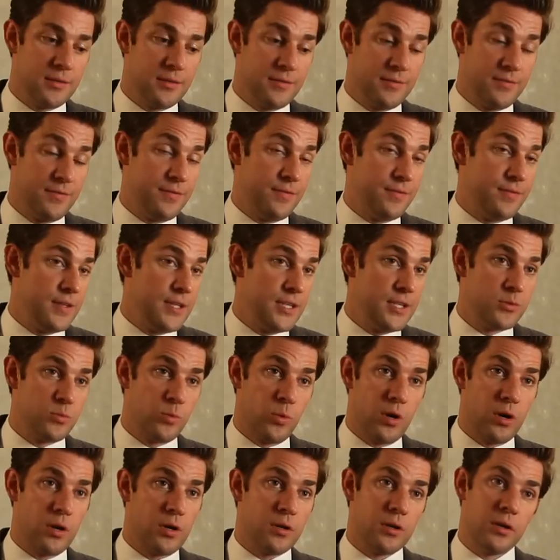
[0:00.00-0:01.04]
of his
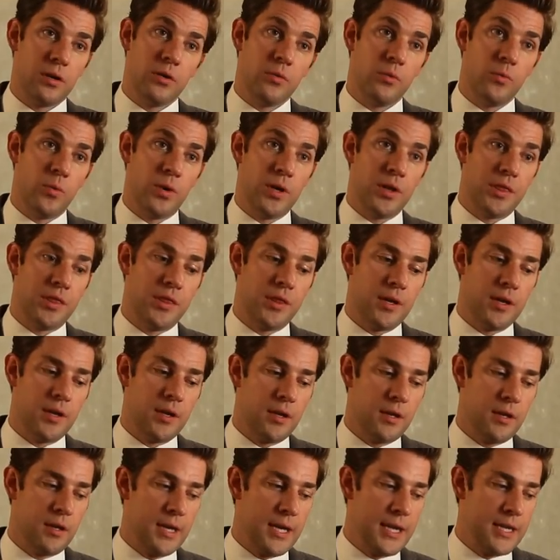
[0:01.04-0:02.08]
work with
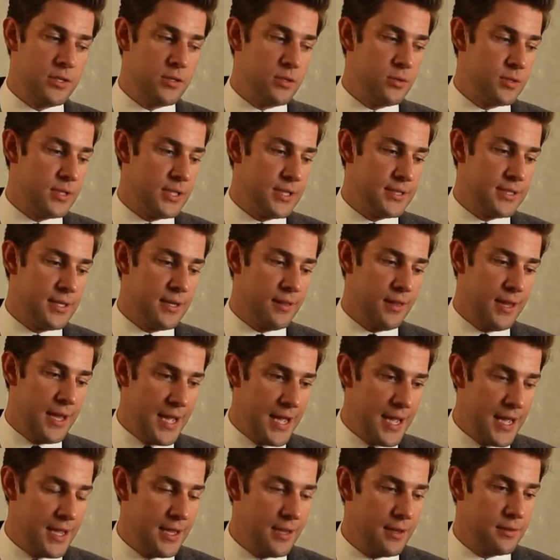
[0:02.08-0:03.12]
uh, eight two six L
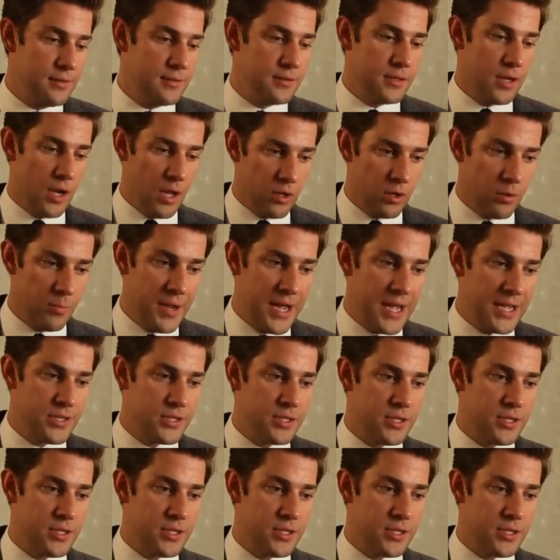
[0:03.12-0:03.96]
A and Scholar Match